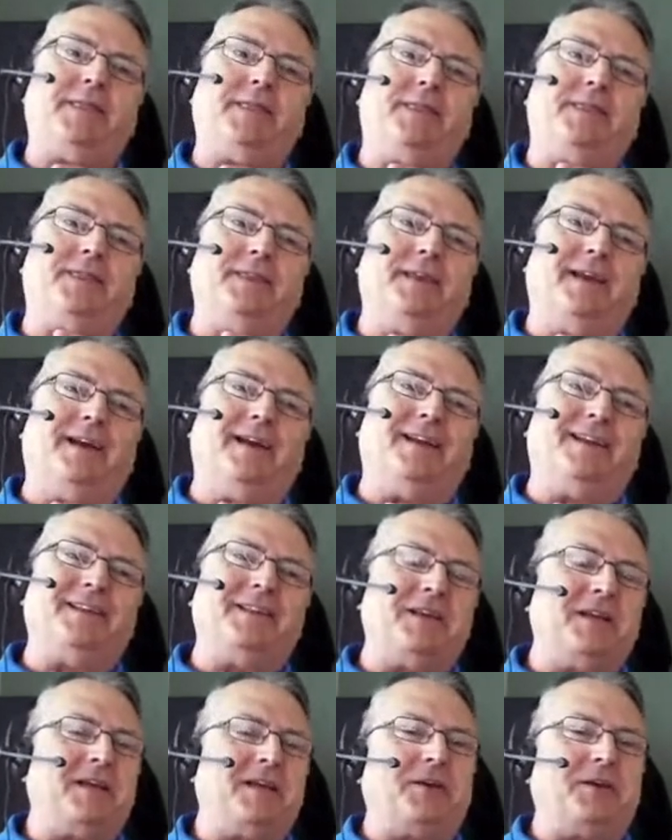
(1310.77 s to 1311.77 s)

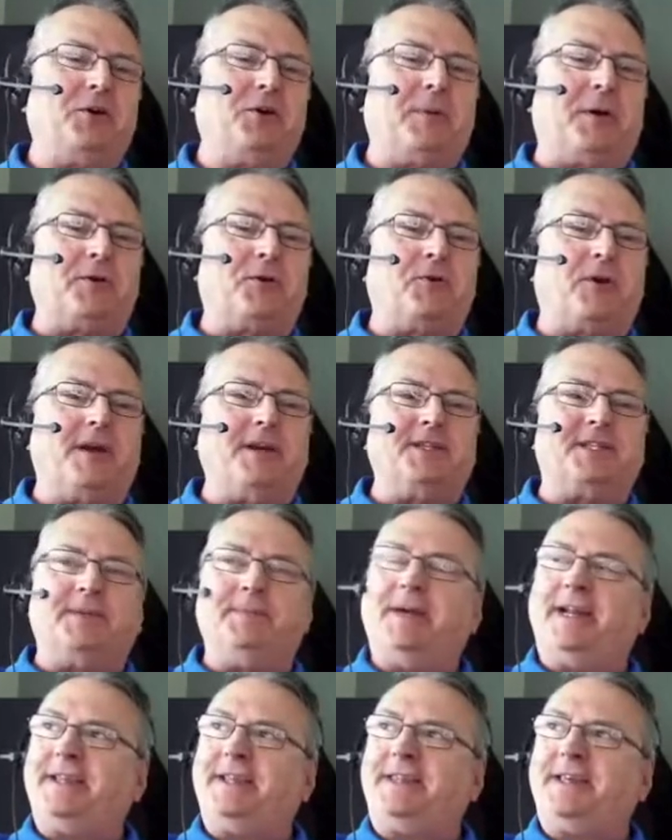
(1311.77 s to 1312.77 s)
I don't know about crazy,
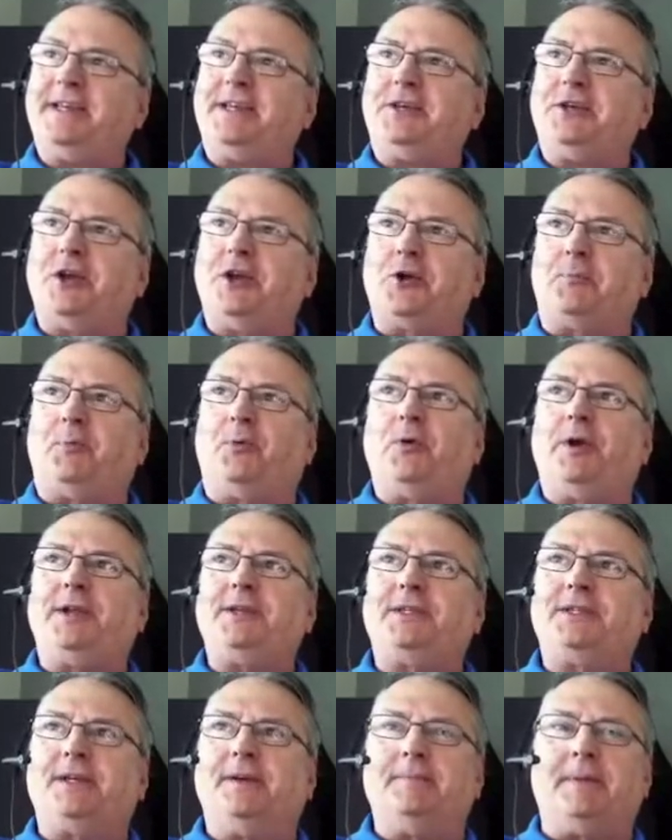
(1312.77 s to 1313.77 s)
but I think your
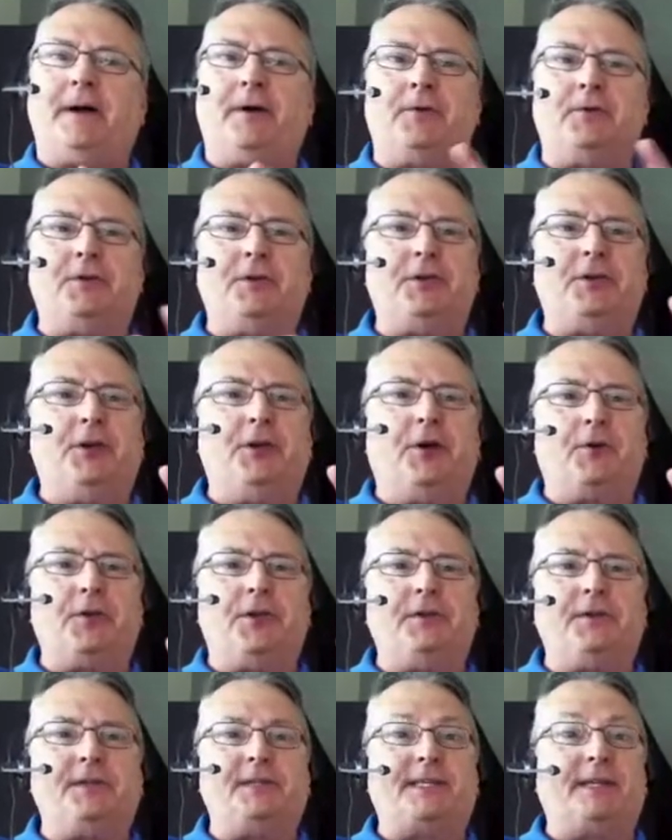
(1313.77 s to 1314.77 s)
point about,
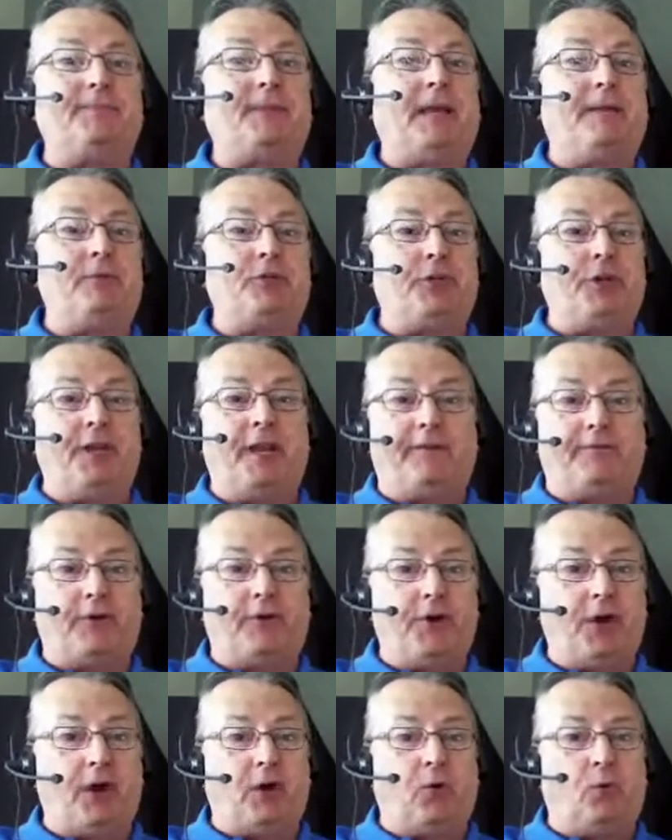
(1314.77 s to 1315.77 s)
sometimes you
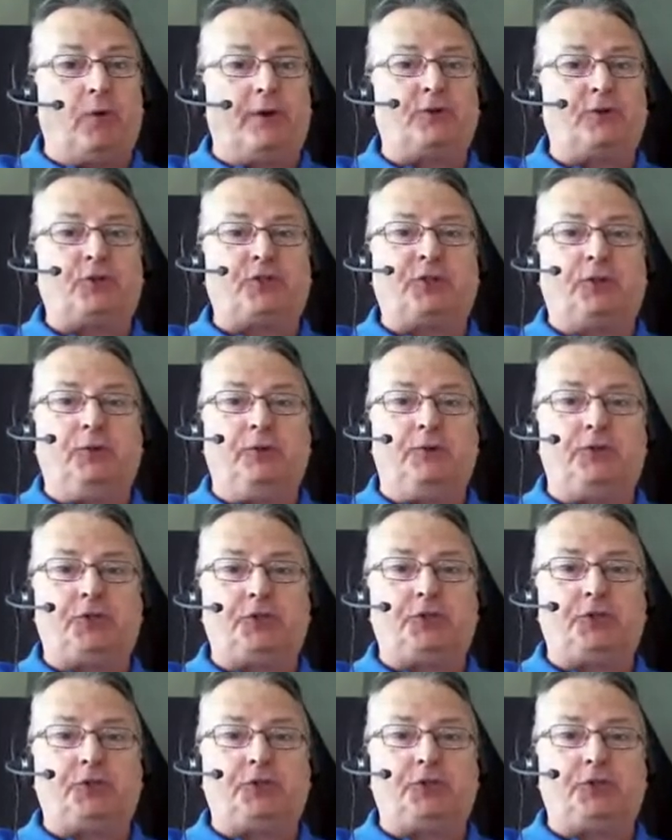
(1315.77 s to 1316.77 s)
never know which
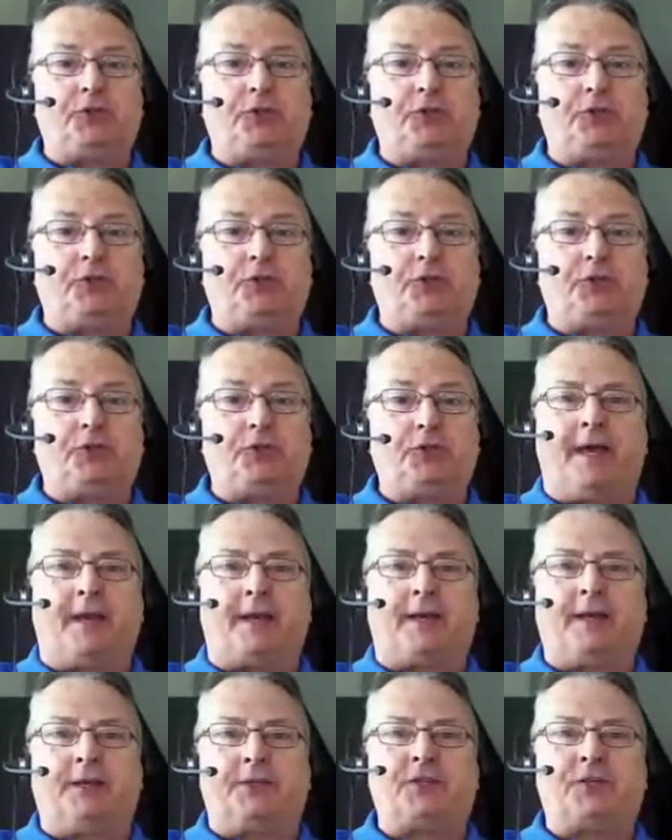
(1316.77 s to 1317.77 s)
solution is the one that a
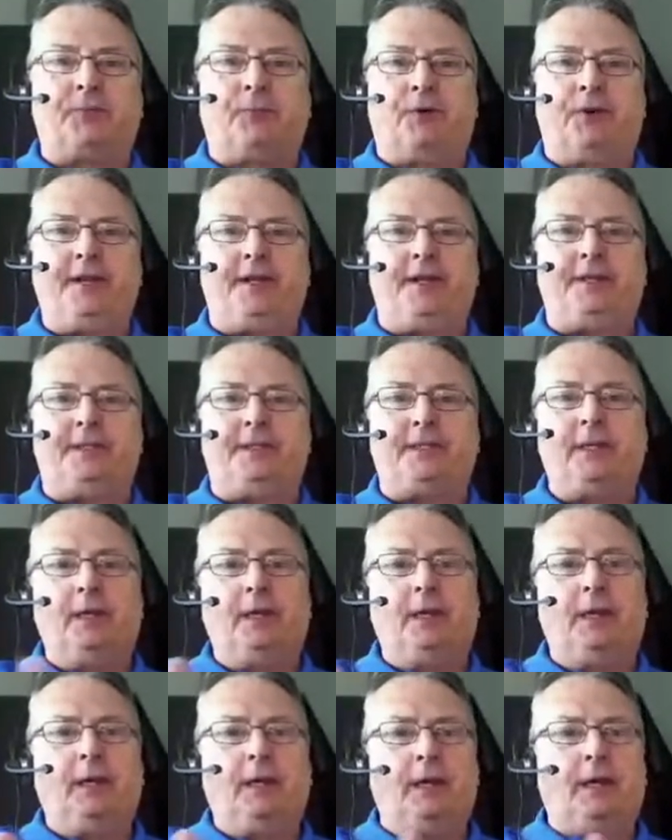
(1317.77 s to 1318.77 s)
customer needs.
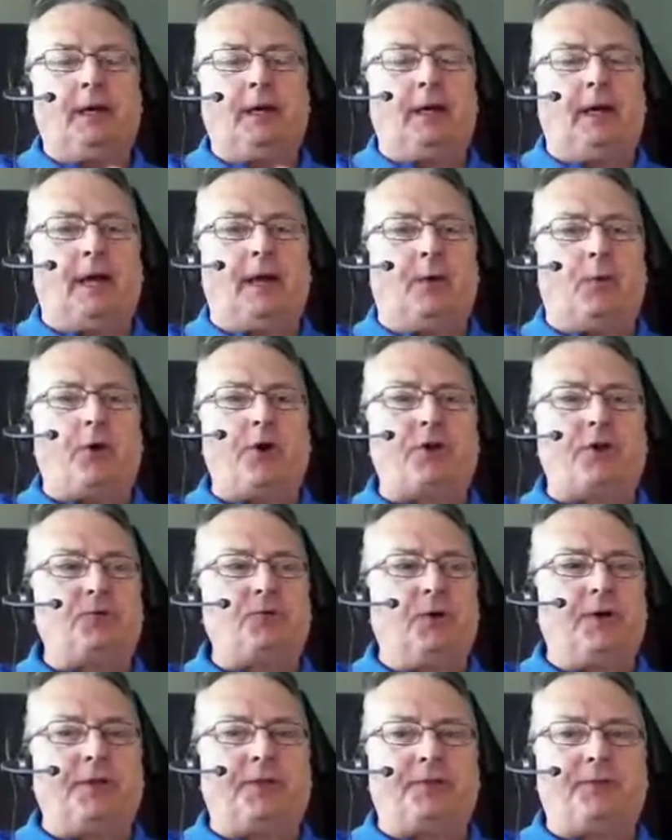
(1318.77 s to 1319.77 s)
I worked
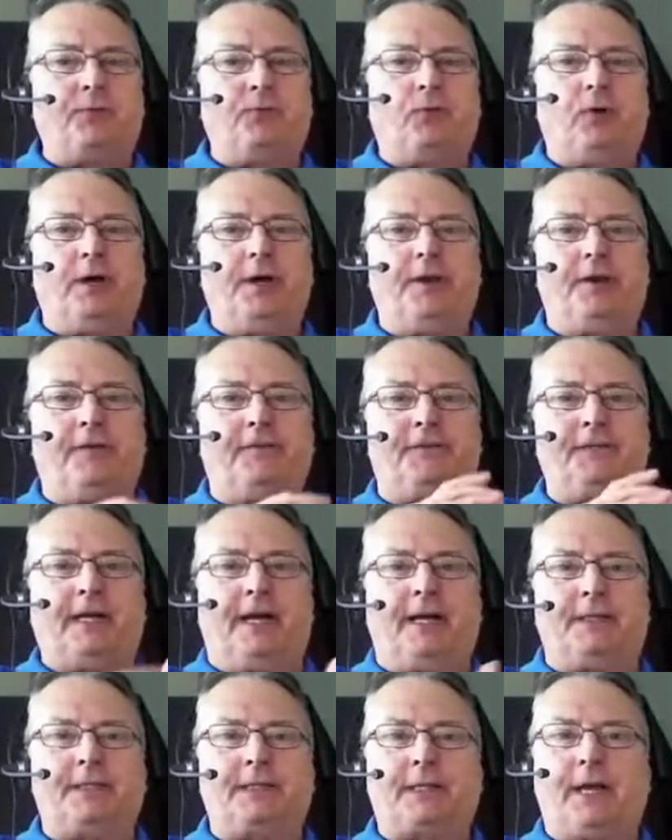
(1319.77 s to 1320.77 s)
with one of
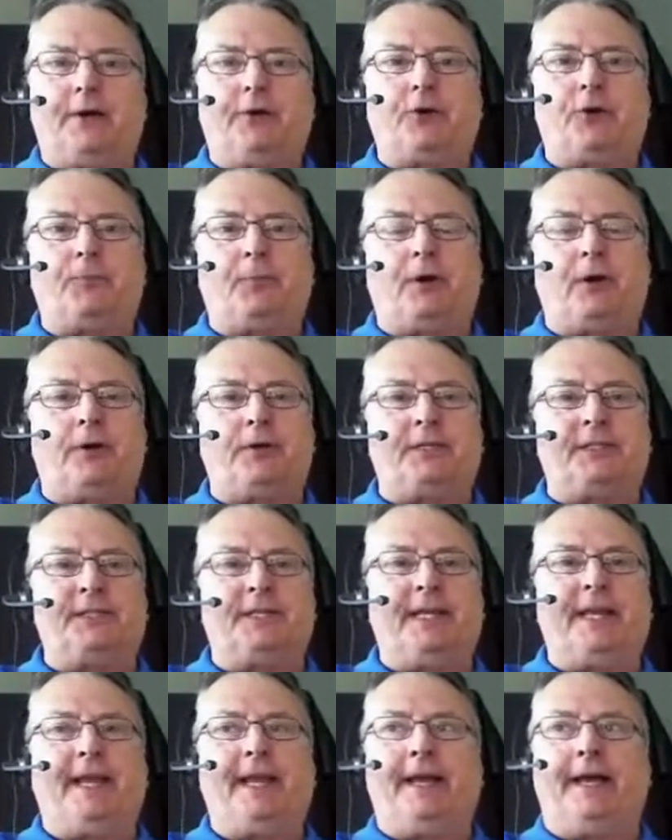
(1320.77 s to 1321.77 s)
Todd's counterparts,
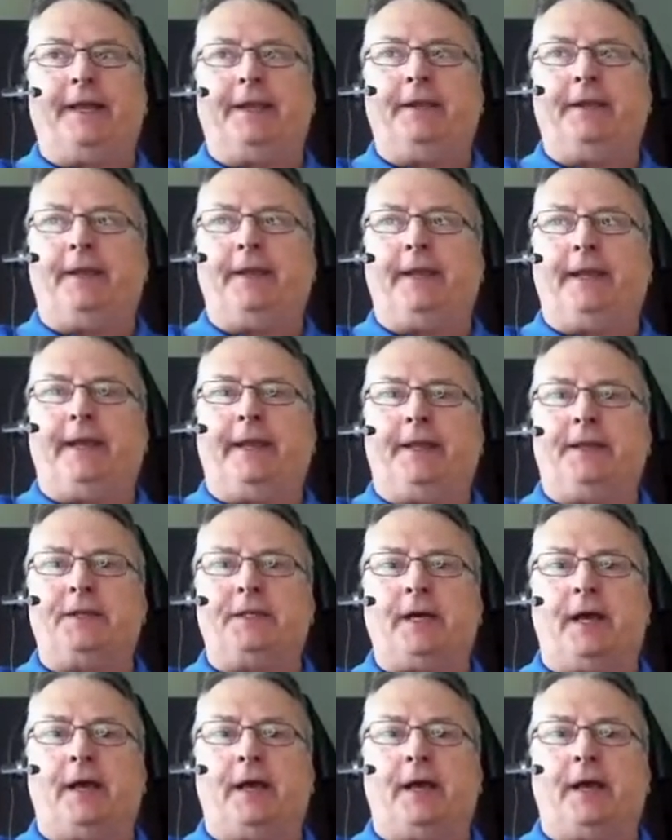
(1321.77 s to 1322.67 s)
Dan, and